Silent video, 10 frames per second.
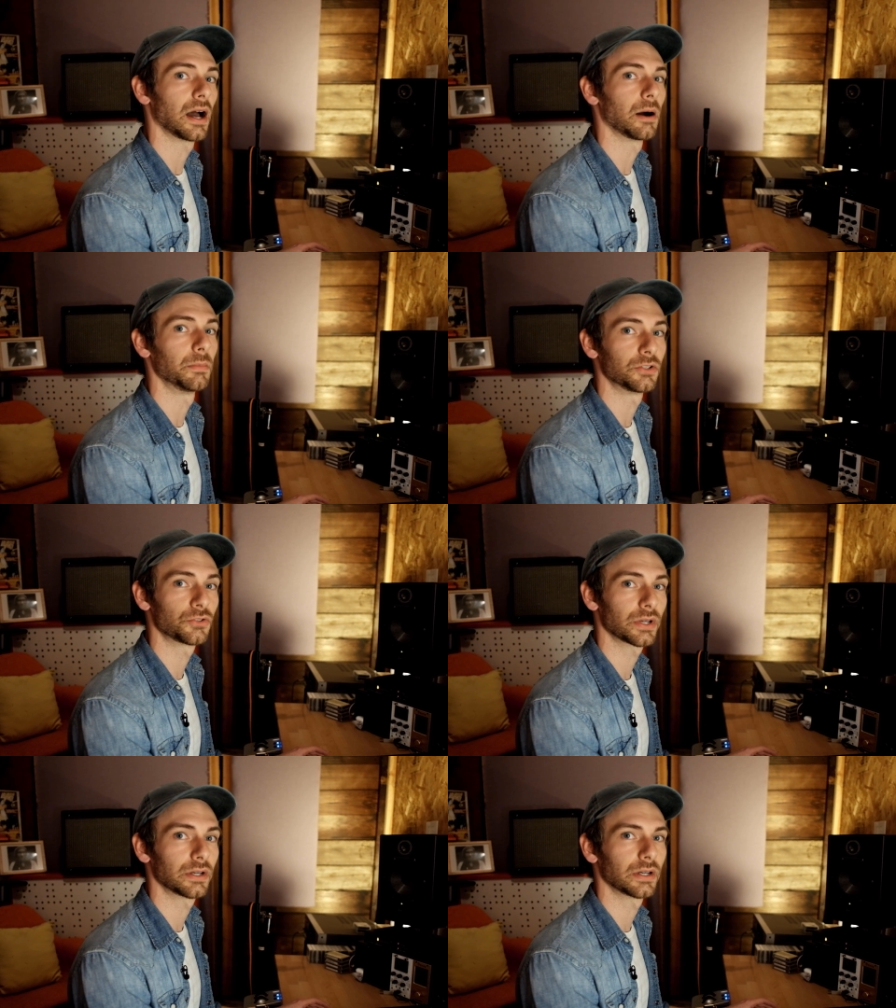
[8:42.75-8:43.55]
I'll be
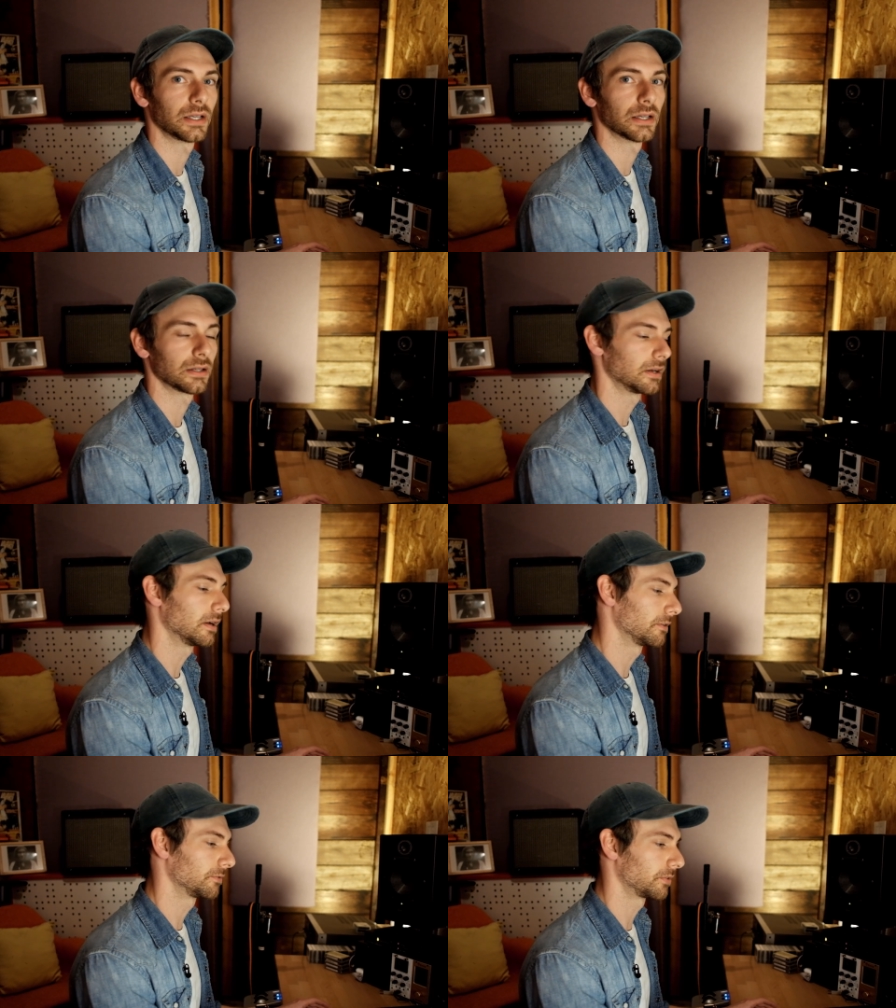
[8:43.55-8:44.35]
triggering it
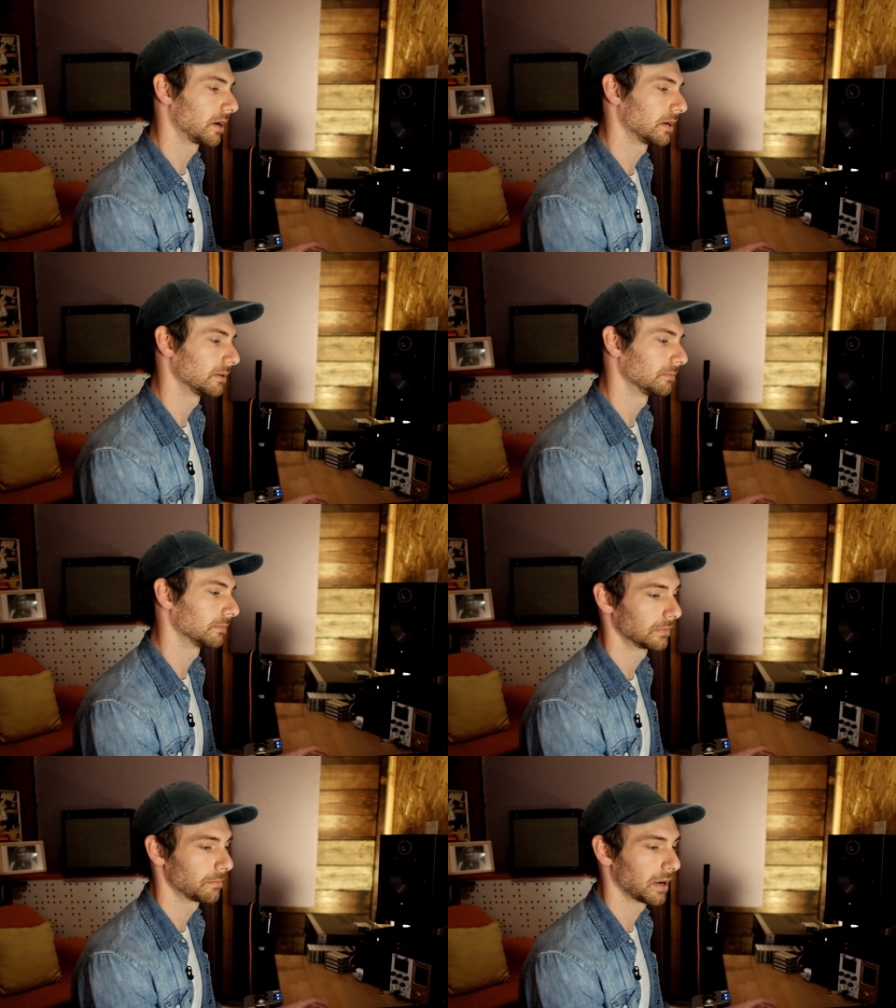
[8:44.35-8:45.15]

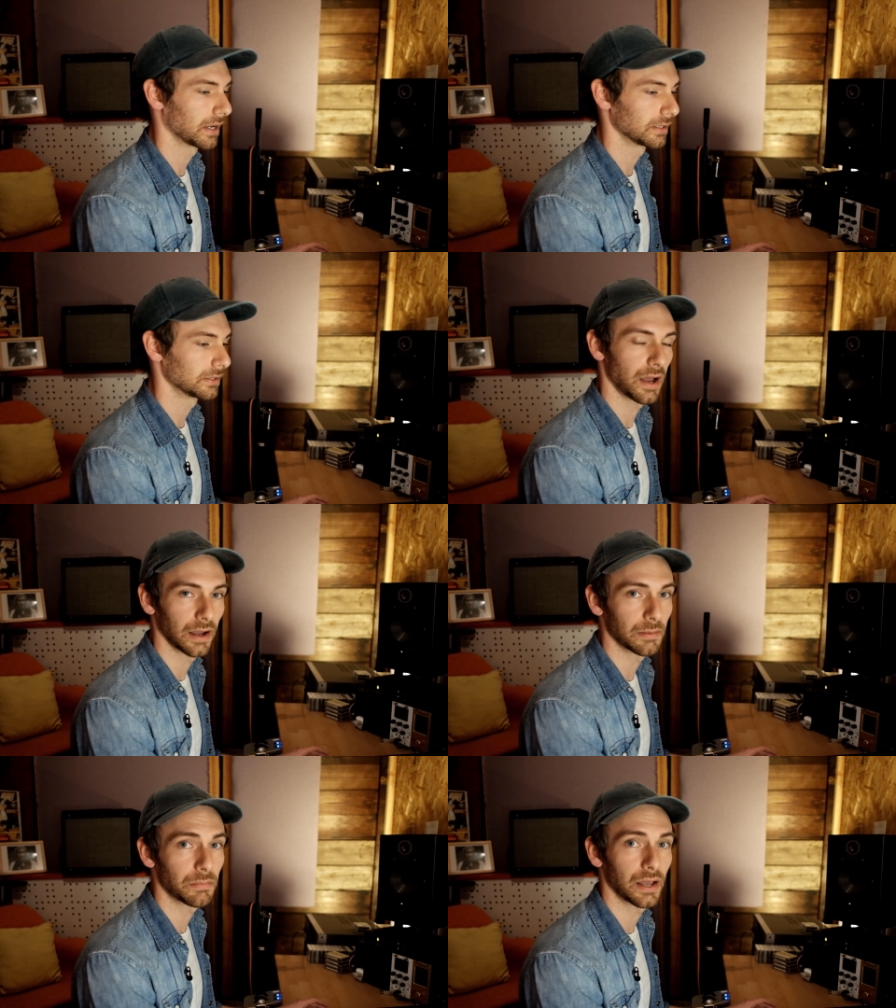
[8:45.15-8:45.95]
from my
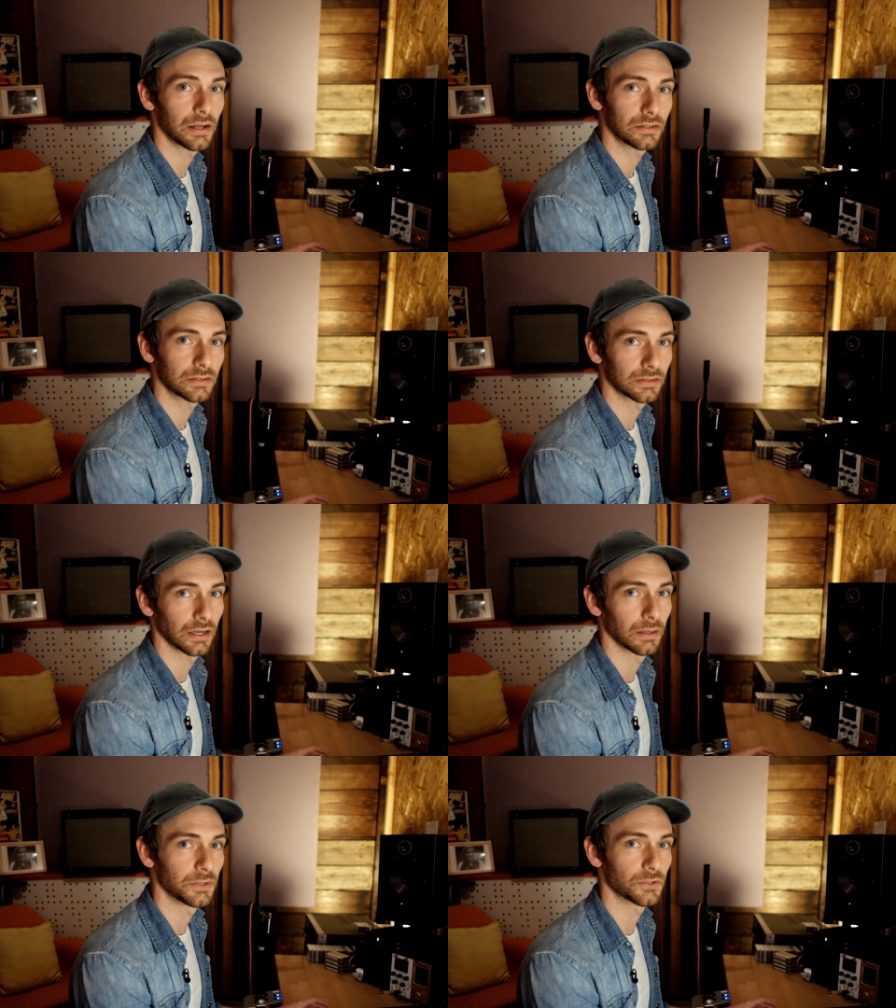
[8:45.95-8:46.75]
iPad that
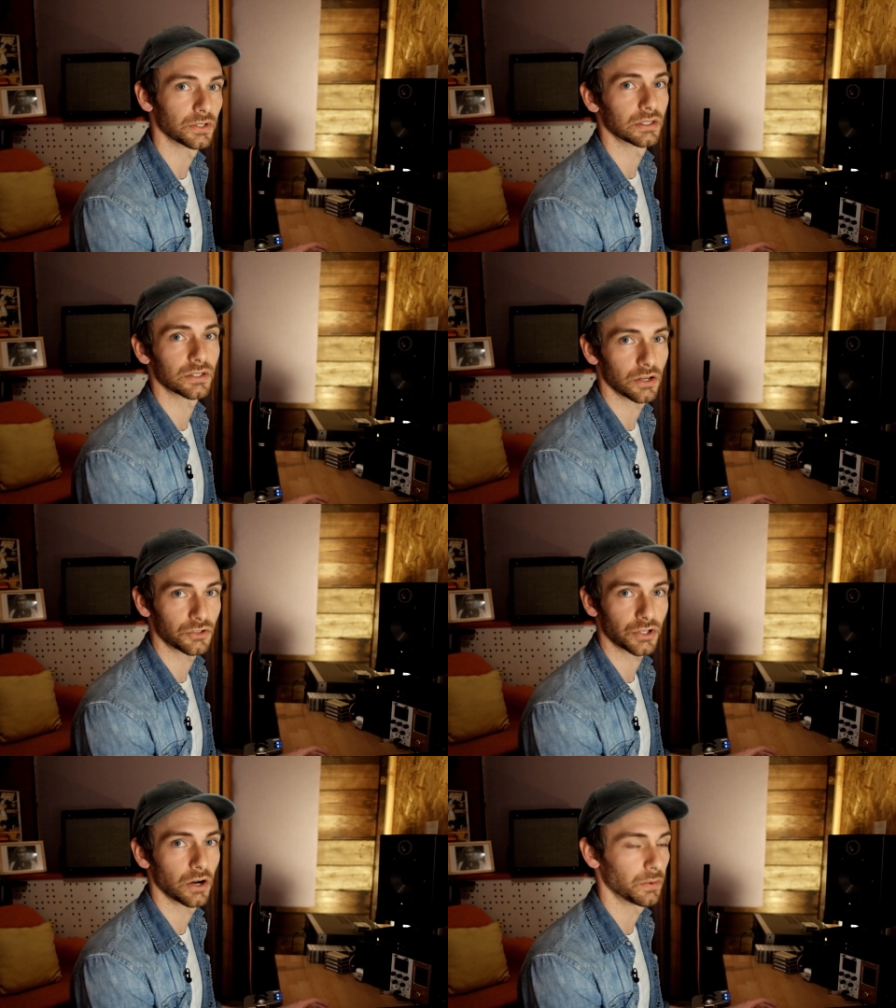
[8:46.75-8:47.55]
I'm using
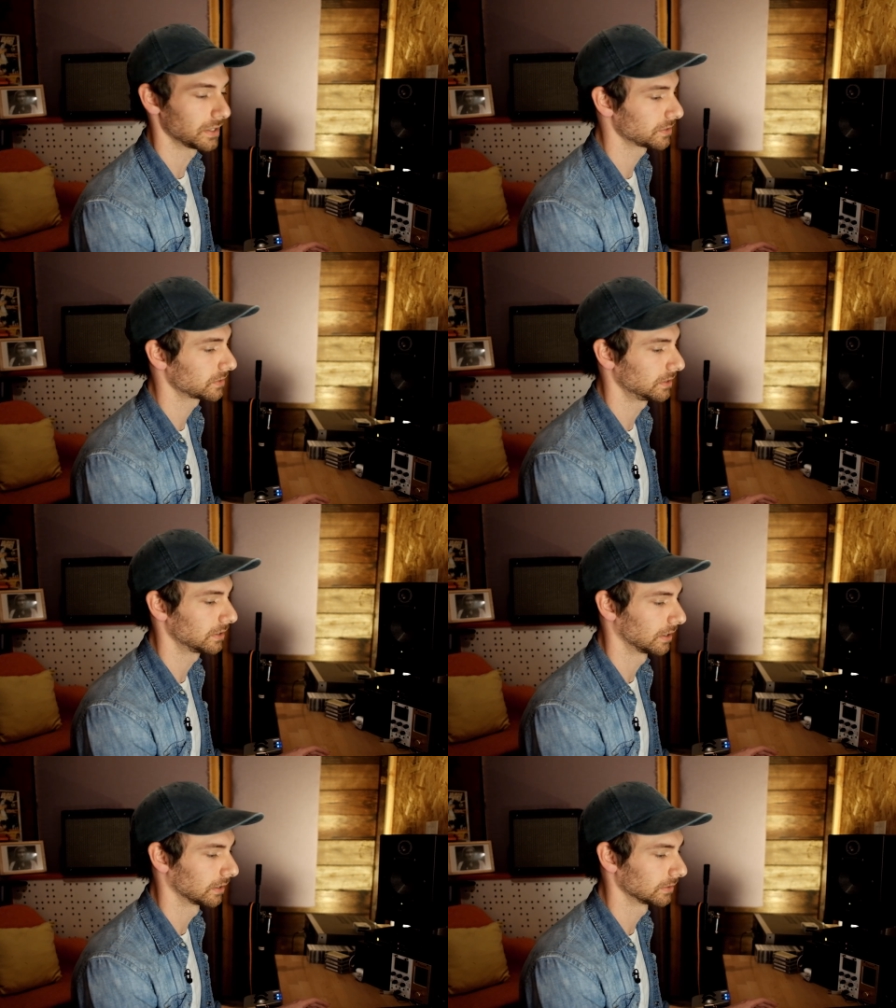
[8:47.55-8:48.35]

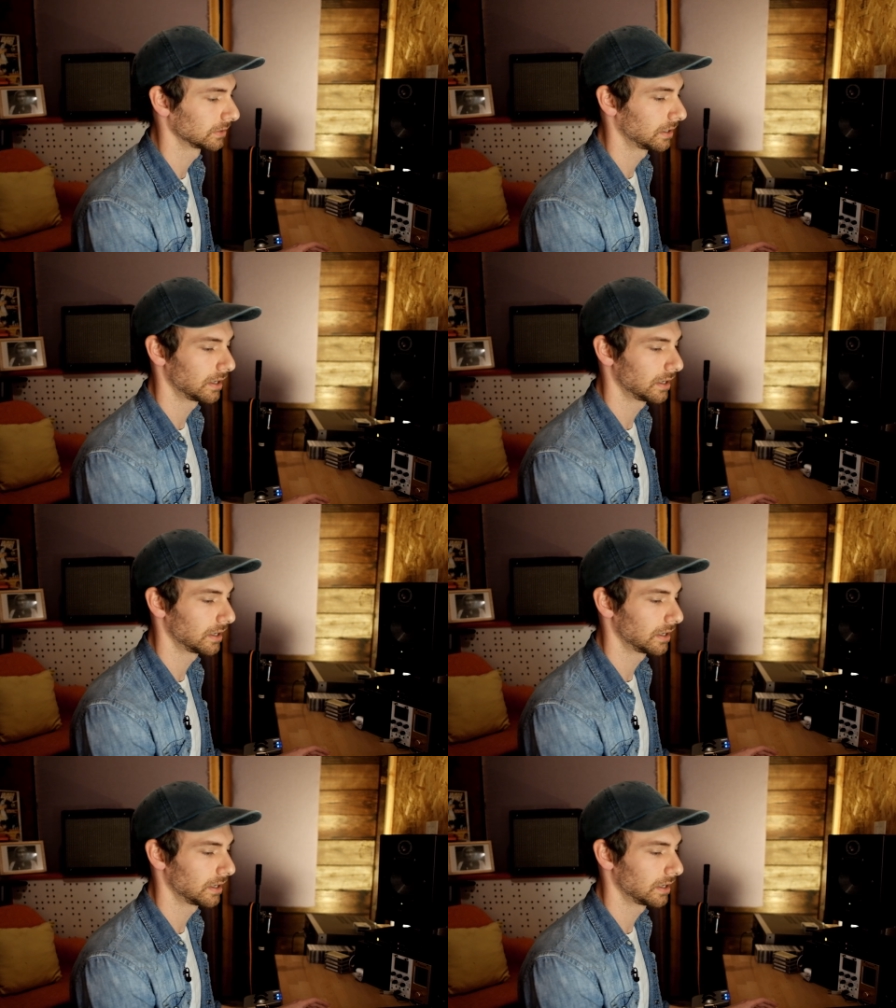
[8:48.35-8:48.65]
TouchOSC on.